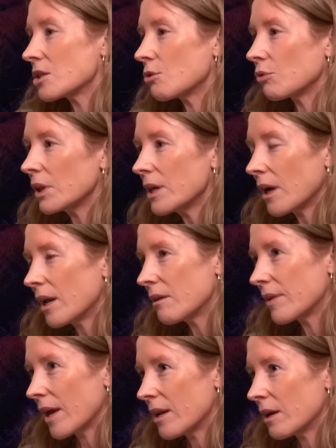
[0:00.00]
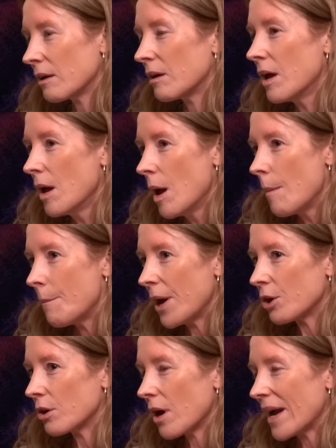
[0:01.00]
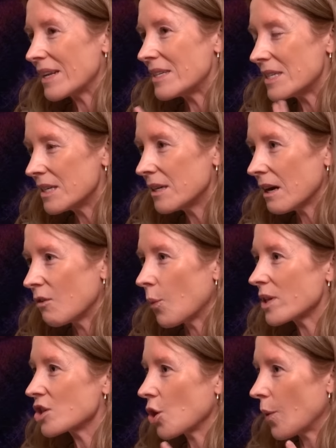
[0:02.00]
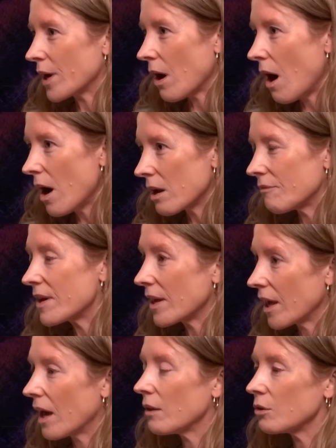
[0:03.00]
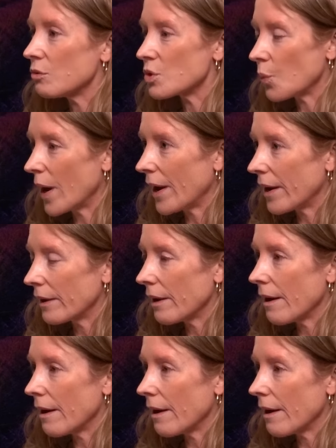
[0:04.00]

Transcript: So really kind of getting a better idea of what's going on if they can't lose weight.